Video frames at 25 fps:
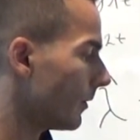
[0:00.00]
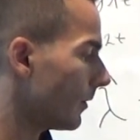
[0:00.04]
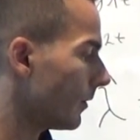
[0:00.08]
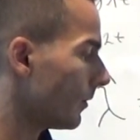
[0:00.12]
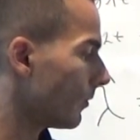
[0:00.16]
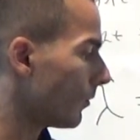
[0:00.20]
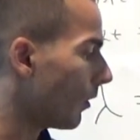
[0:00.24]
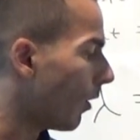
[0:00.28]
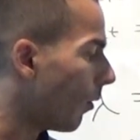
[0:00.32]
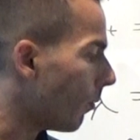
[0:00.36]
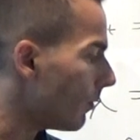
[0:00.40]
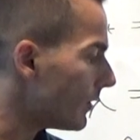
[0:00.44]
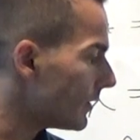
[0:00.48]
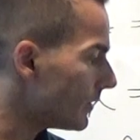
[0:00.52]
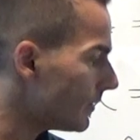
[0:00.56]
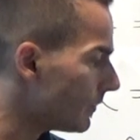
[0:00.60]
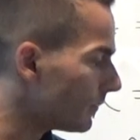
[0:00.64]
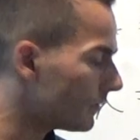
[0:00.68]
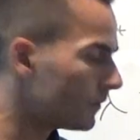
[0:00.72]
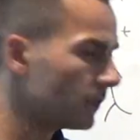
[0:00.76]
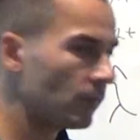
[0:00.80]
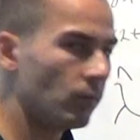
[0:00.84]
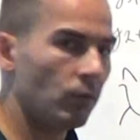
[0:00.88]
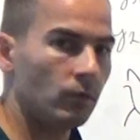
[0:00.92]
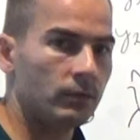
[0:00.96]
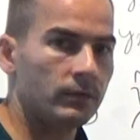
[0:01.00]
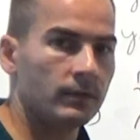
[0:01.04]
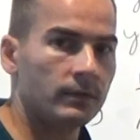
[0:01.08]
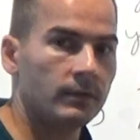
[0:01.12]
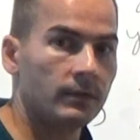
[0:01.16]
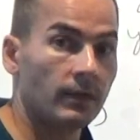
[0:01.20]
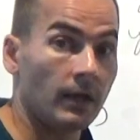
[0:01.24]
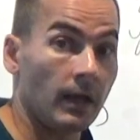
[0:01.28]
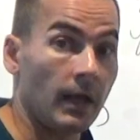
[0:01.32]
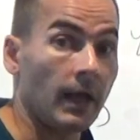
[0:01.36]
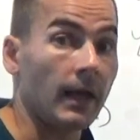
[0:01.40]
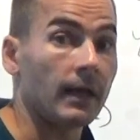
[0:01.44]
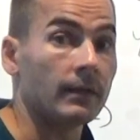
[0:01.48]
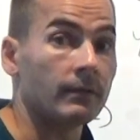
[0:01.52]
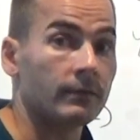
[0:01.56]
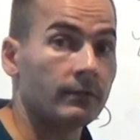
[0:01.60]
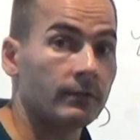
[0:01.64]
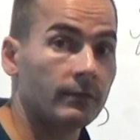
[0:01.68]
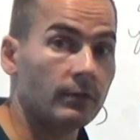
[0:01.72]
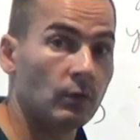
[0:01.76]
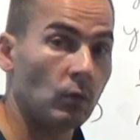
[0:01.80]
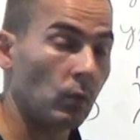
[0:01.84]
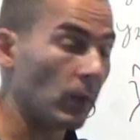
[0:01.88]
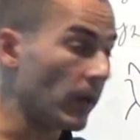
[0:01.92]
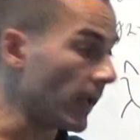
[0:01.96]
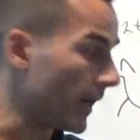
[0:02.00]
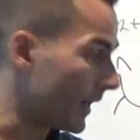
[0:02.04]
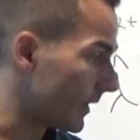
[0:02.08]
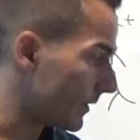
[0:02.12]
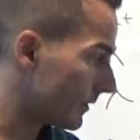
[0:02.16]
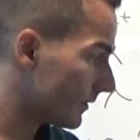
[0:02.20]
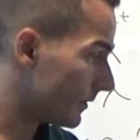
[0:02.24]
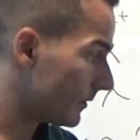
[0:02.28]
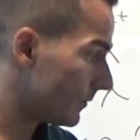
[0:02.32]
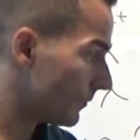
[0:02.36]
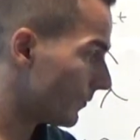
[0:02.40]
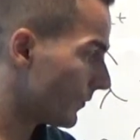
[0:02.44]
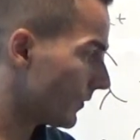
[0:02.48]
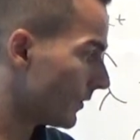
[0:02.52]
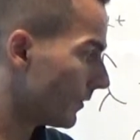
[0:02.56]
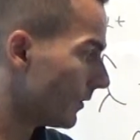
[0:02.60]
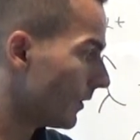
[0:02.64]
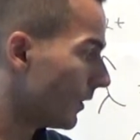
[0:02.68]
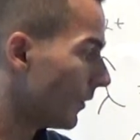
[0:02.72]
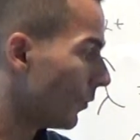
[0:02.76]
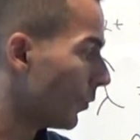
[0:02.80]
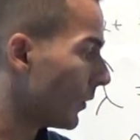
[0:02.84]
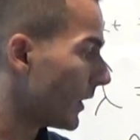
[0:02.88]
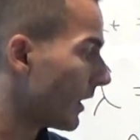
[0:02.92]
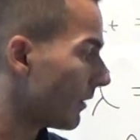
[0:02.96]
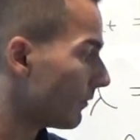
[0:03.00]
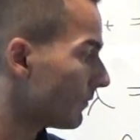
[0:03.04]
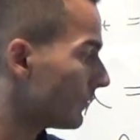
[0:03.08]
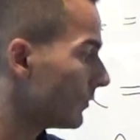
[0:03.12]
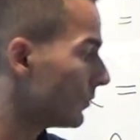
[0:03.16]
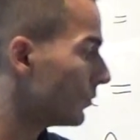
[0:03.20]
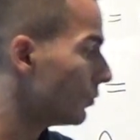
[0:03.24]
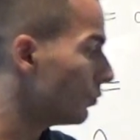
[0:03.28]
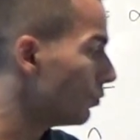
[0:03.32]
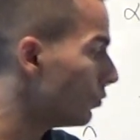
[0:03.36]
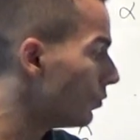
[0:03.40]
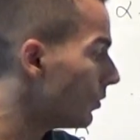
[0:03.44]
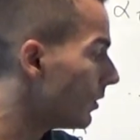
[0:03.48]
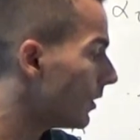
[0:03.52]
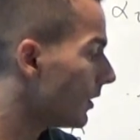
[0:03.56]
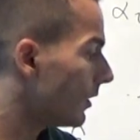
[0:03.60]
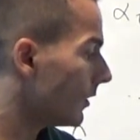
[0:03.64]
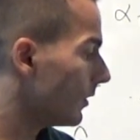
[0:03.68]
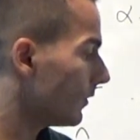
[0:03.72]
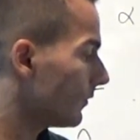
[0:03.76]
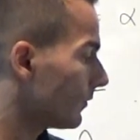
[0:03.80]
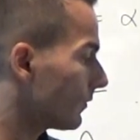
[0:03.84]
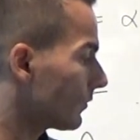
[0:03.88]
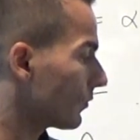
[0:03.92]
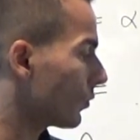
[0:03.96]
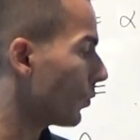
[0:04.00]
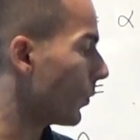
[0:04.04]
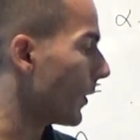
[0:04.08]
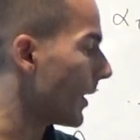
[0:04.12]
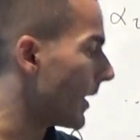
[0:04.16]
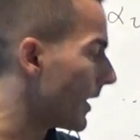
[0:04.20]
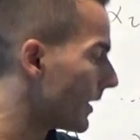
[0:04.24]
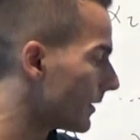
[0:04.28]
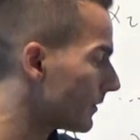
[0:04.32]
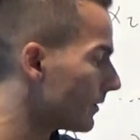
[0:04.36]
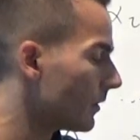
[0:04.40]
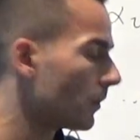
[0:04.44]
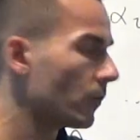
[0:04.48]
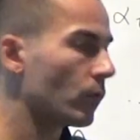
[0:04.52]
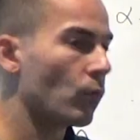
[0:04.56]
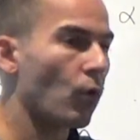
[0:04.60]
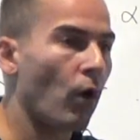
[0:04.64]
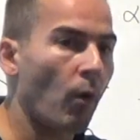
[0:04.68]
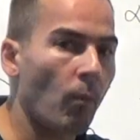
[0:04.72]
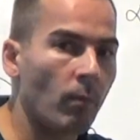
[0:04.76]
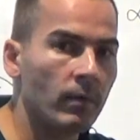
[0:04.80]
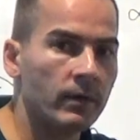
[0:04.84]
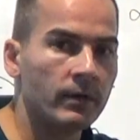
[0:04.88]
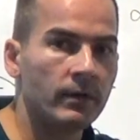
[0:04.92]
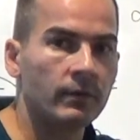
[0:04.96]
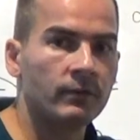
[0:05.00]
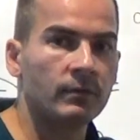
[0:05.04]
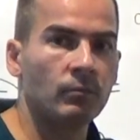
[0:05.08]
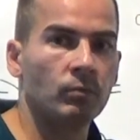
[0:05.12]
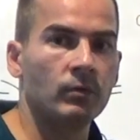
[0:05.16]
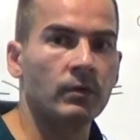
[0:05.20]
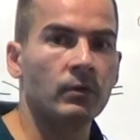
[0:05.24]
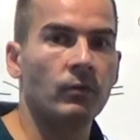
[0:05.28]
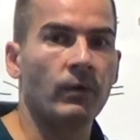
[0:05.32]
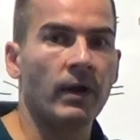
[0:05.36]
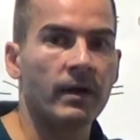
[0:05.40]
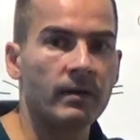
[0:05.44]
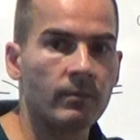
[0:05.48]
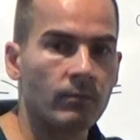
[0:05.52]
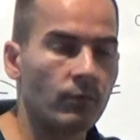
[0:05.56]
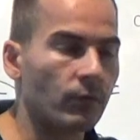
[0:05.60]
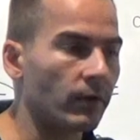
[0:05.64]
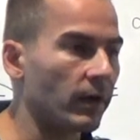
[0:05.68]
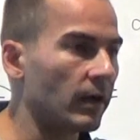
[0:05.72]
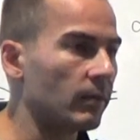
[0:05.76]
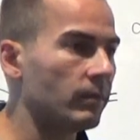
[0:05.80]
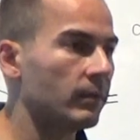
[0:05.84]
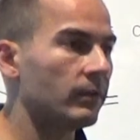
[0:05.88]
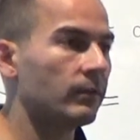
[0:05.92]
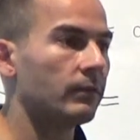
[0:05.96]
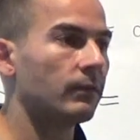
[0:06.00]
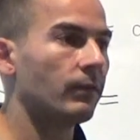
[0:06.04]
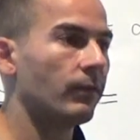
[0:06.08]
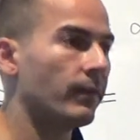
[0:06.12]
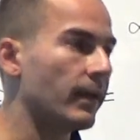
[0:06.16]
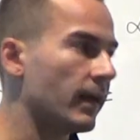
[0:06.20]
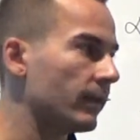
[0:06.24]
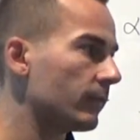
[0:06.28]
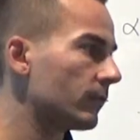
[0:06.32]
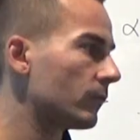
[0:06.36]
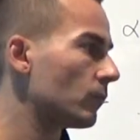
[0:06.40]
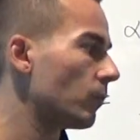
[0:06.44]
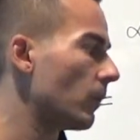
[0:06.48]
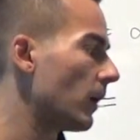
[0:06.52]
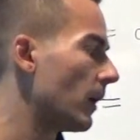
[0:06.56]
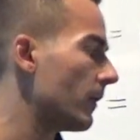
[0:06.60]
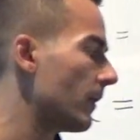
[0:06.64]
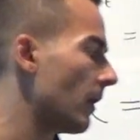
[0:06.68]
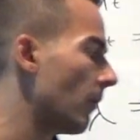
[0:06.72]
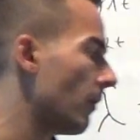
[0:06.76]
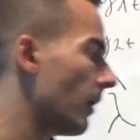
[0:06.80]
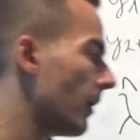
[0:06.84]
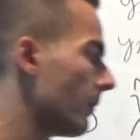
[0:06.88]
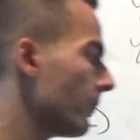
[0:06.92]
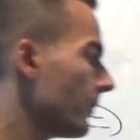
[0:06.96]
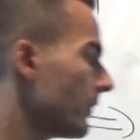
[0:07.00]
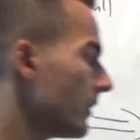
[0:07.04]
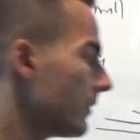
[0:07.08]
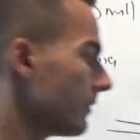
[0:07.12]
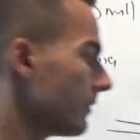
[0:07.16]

normally distributed and squared. We have two squared normally distributed random variables. That's why our